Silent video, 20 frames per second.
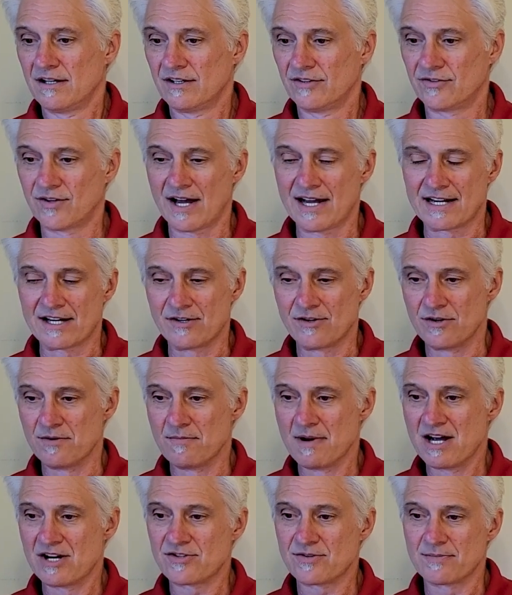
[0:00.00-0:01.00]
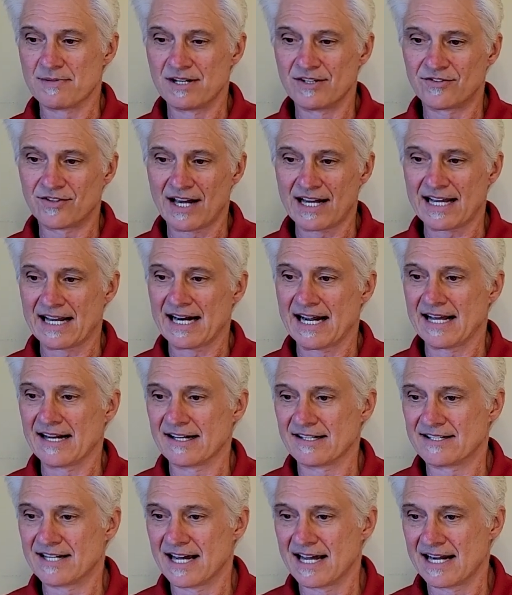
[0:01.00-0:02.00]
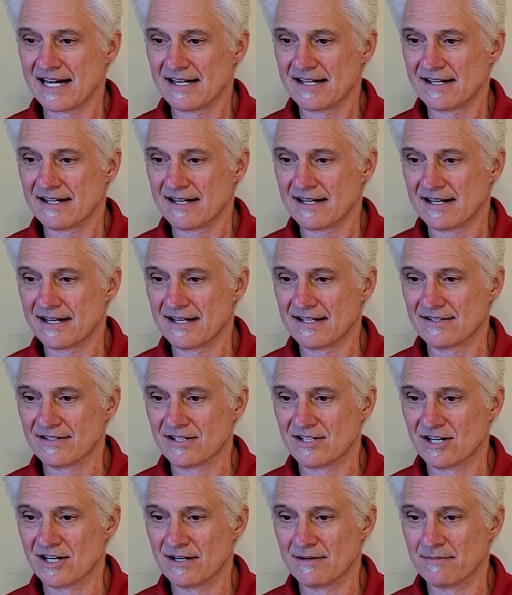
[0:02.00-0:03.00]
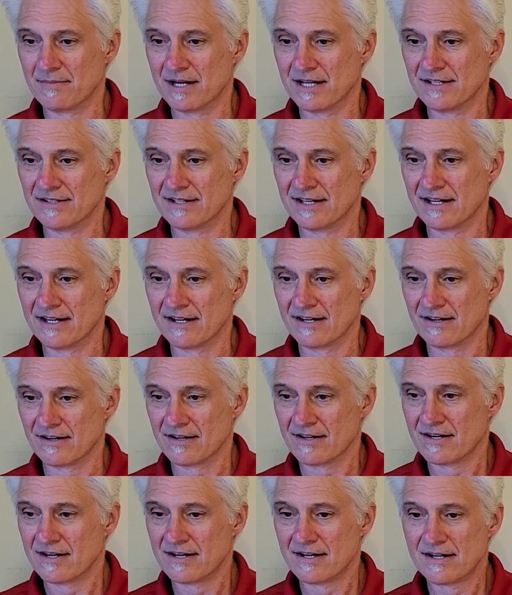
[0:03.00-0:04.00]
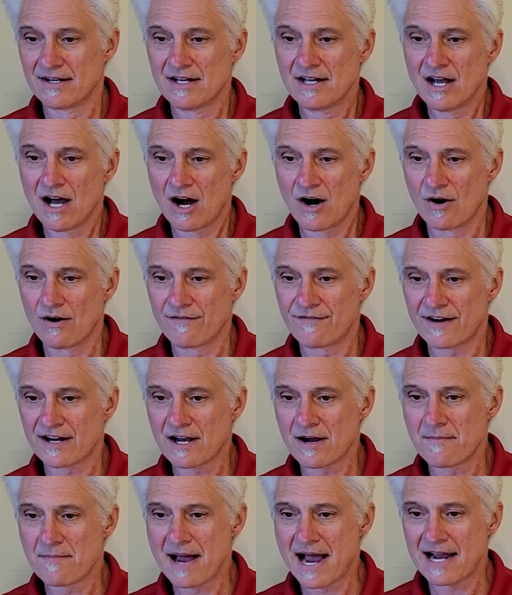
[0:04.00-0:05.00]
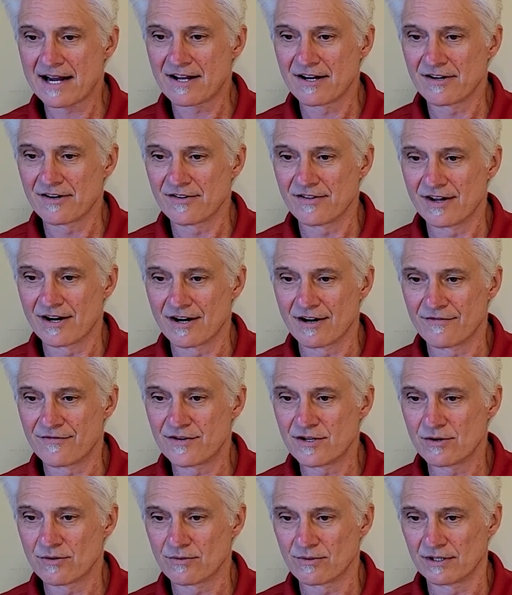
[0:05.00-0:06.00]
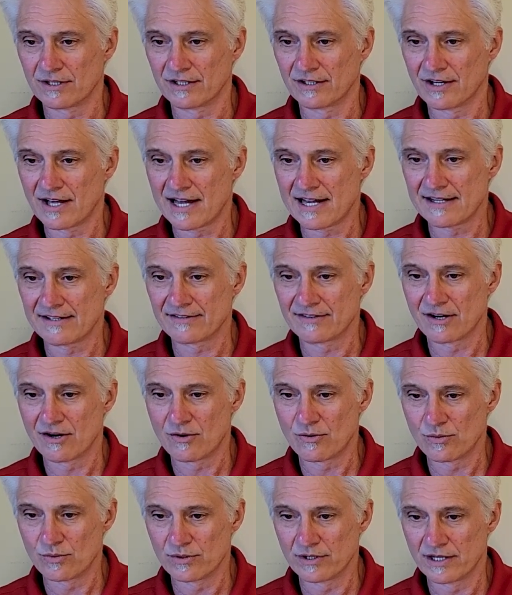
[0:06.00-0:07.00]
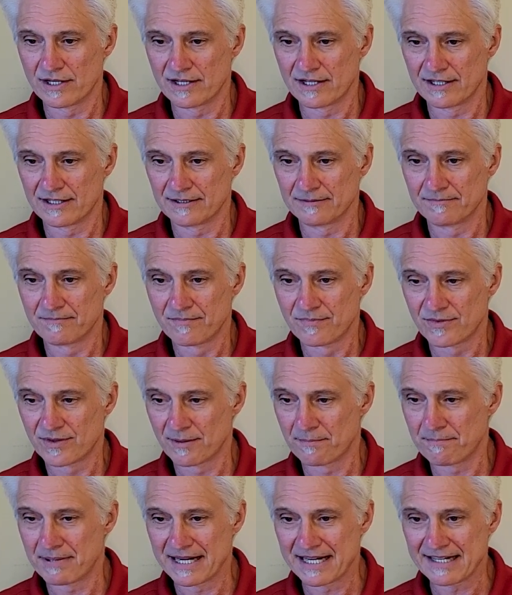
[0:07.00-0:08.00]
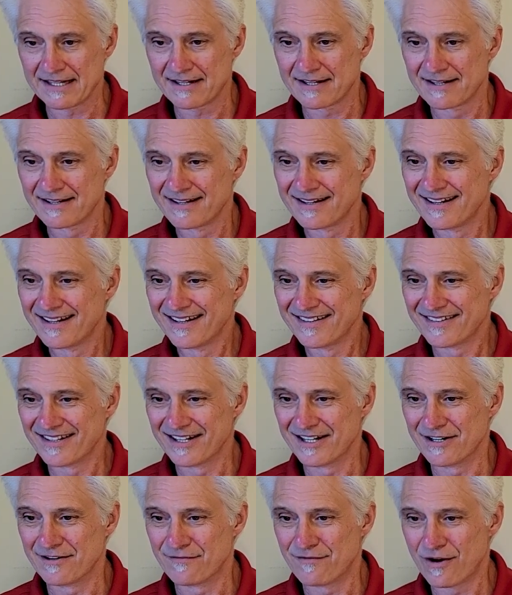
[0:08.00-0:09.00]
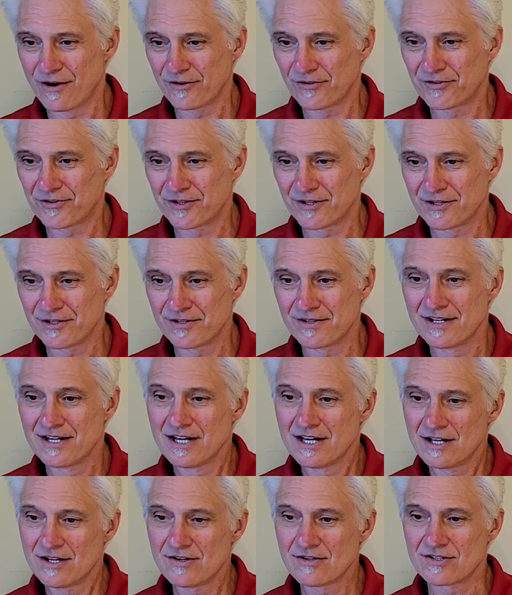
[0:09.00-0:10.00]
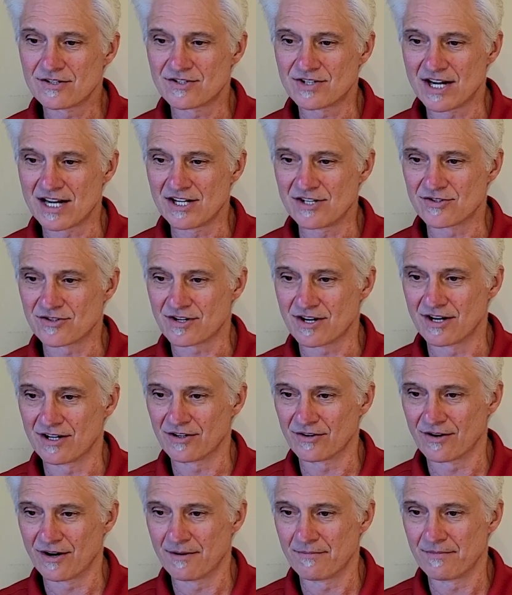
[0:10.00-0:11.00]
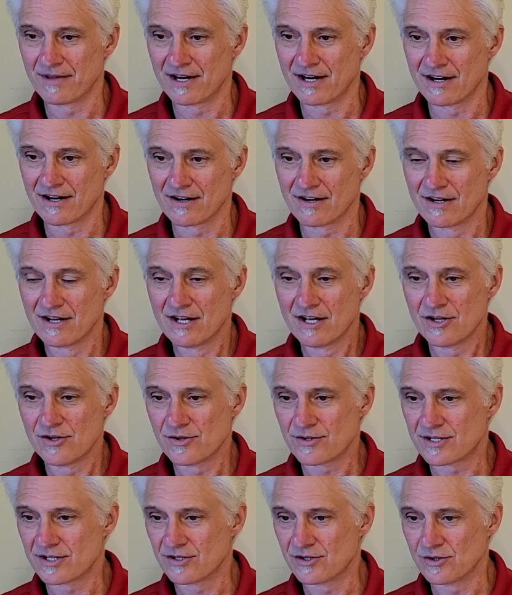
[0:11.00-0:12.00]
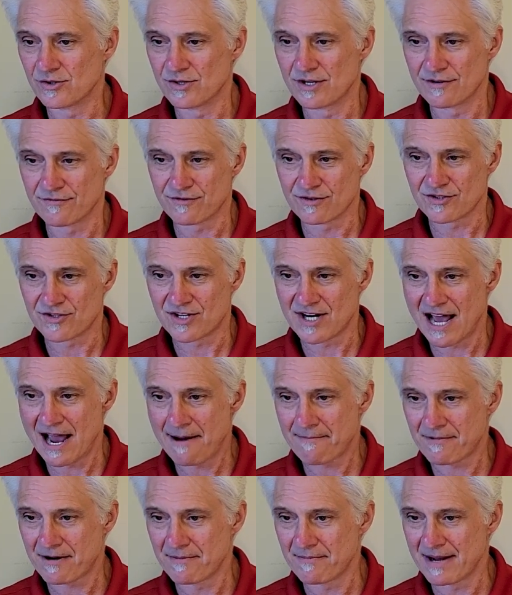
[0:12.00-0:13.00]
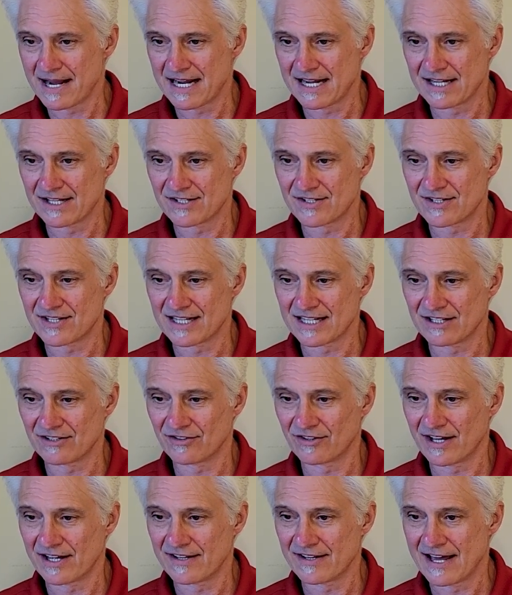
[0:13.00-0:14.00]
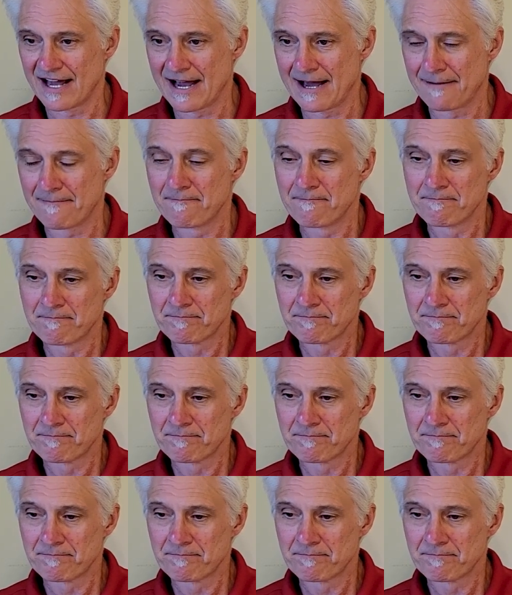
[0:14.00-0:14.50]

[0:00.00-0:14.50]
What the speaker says: So I can do measurements, I can annotate, hit the done button there. Oh, if I go back under there, if you don't really like the whole, the pink that it defaults to, you can change your color up there. You can do different snap commands, things like that.